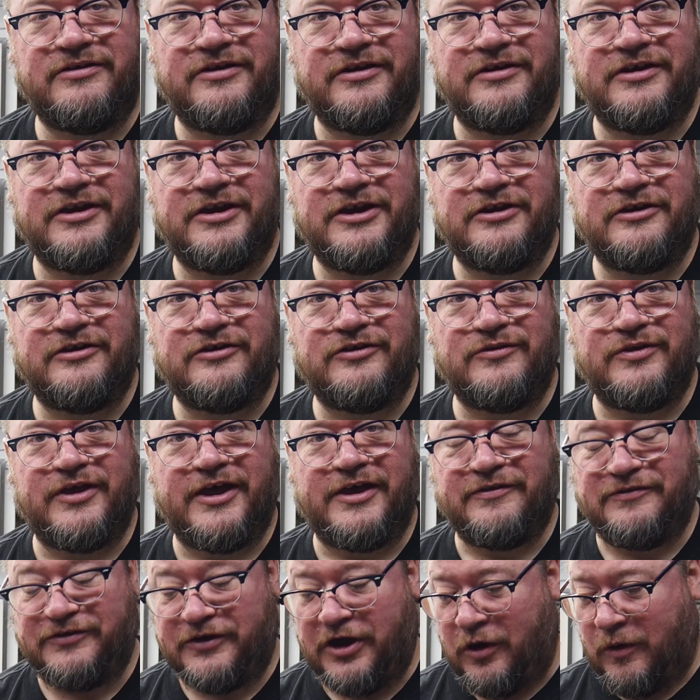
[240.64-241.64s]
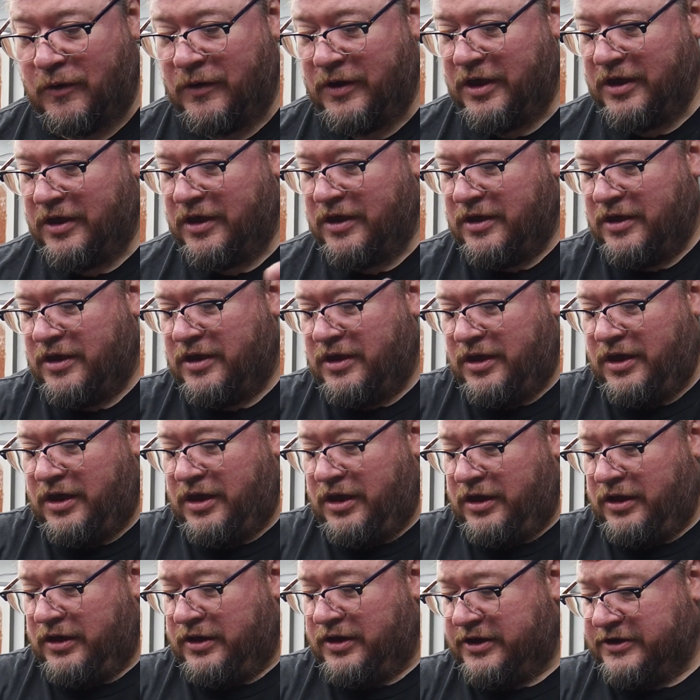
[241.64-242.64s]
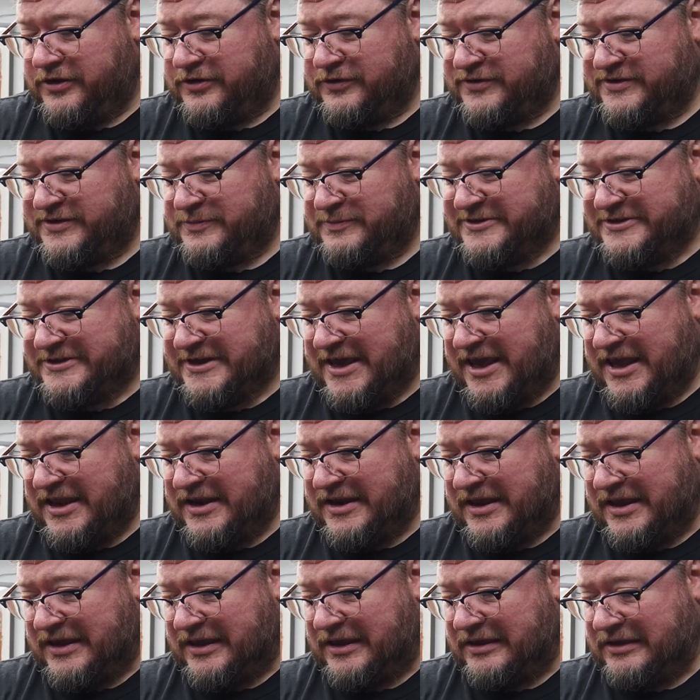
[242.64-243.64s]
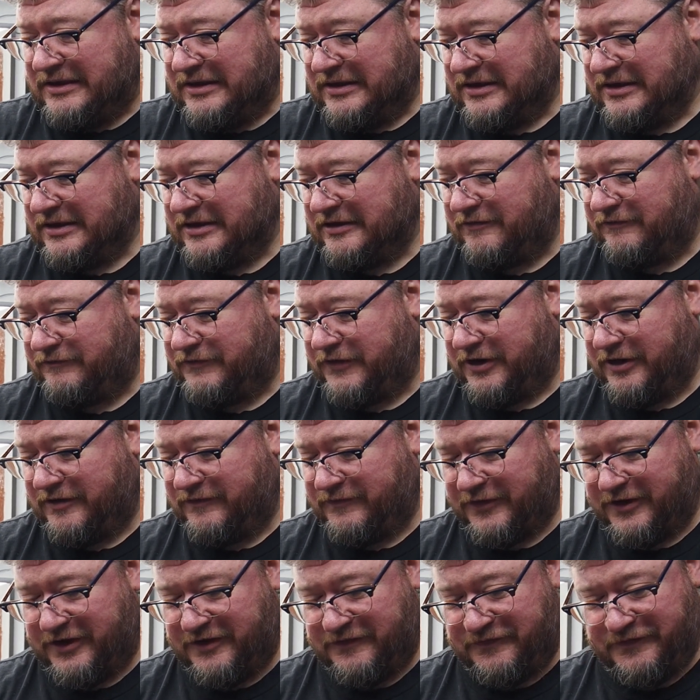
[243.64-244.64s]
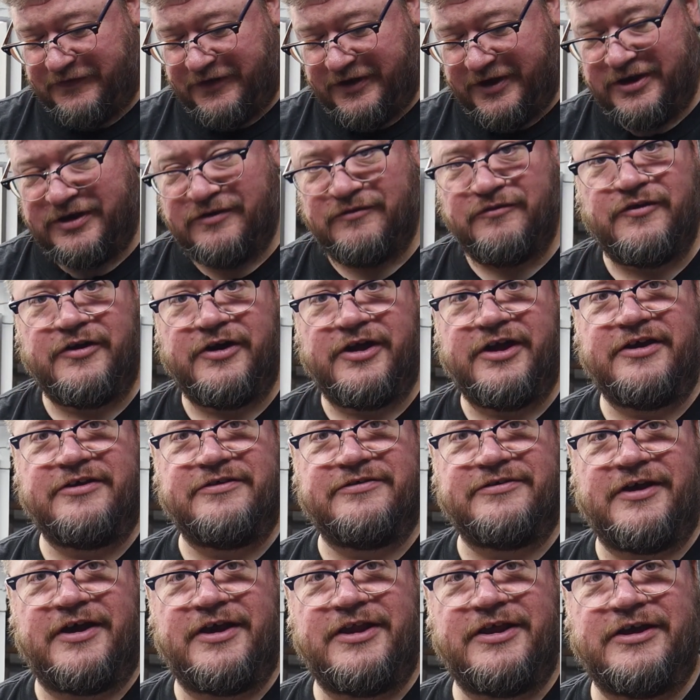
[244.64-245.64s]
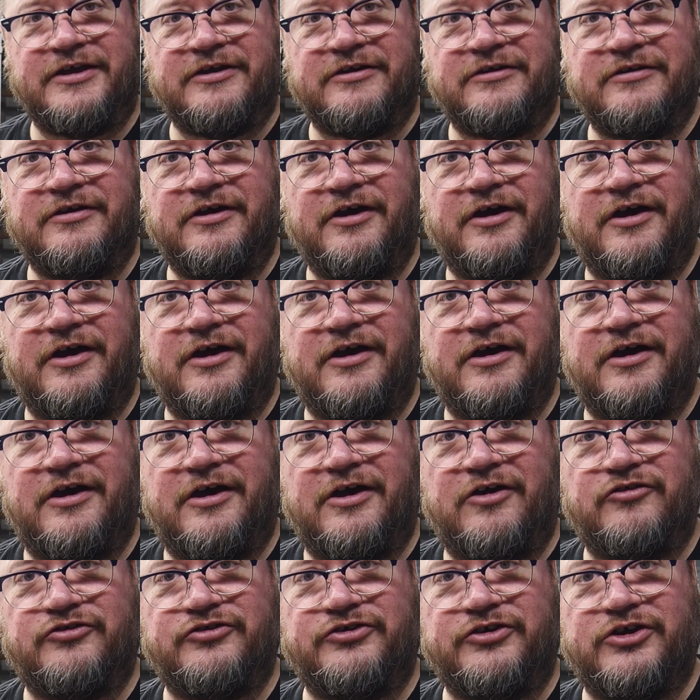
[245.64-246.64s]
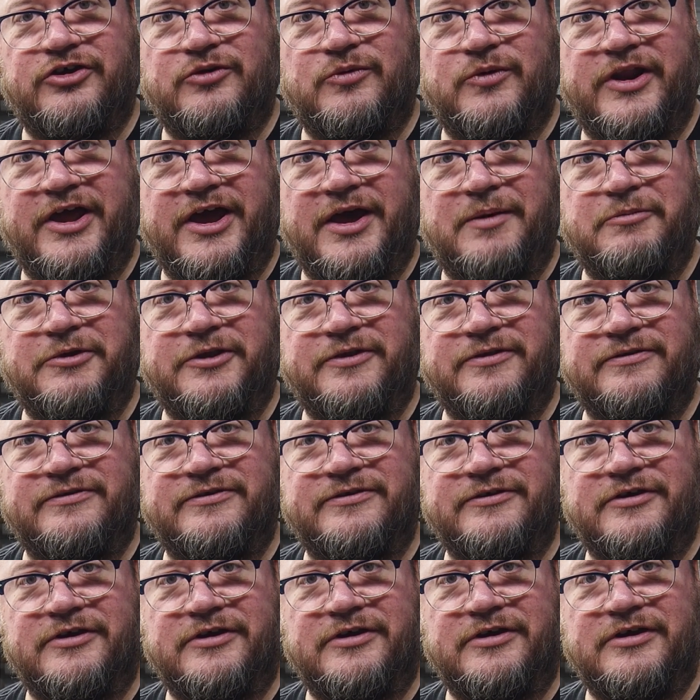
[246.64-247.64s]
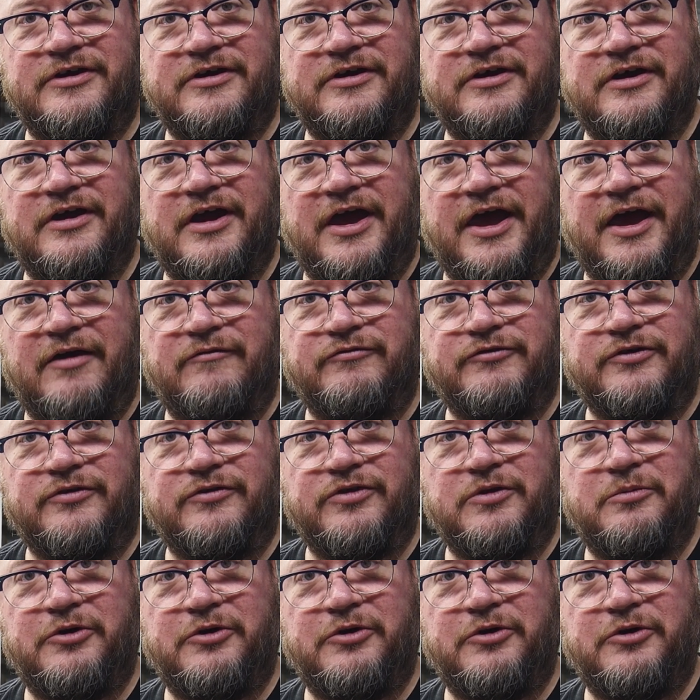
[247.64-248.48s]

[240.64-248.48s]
didn't need to do that. So gonna do some sanding. Very, very fun, very exciting. I'll show you what happens after the